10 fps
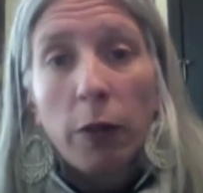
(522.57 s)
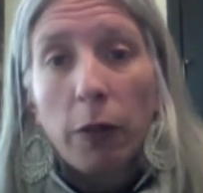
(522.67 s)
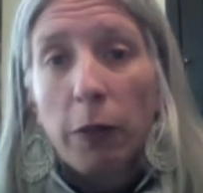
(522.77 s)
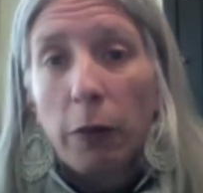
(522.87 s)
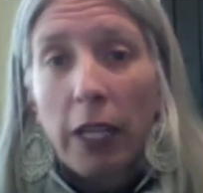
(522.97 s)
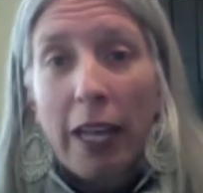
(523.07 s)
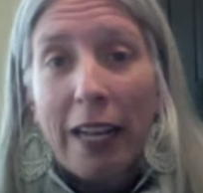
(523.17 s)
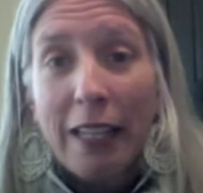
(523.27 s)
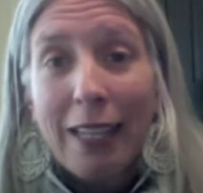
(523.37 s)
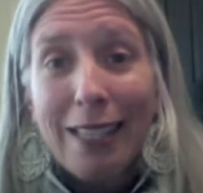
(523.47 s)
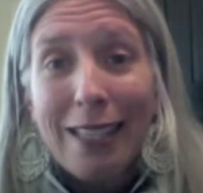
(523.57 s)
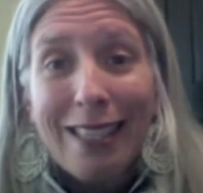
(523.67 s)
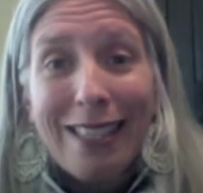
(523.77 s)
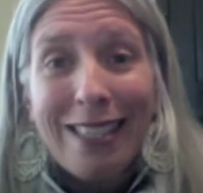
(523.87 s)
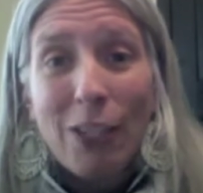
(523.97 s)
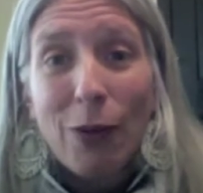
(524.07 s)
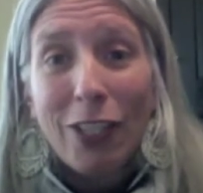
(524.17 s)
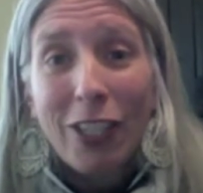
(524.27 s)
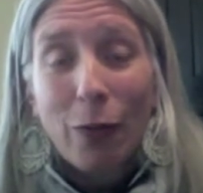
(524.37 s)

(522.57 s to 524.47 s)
would be reanalyzing the situation.